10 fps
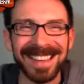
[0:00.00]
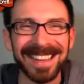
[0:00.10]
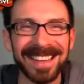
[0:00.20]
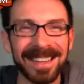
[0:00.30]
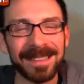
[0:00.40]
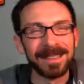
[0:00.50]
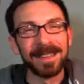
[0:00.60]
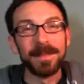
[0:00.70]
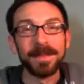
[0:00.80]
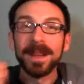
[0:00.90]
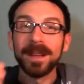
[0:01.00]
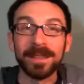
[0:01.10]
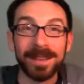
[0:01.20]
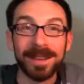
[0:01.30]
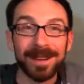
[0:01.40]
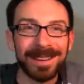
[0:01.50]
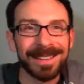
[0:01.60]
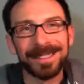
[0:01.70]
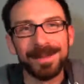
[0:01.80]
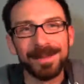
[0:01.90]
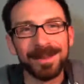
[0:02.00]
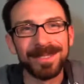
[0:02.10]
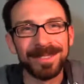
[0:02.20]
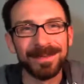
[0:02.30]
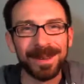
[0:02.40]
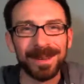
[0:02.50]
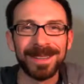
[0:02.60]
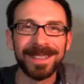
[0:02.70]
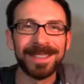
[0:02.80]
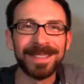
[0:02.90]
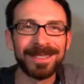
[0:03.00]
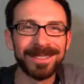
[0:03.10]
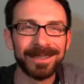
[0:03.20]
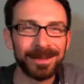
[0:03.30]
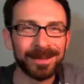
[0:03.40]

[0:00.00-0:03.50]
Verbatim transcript: Today, our audience member is Isabel. Here's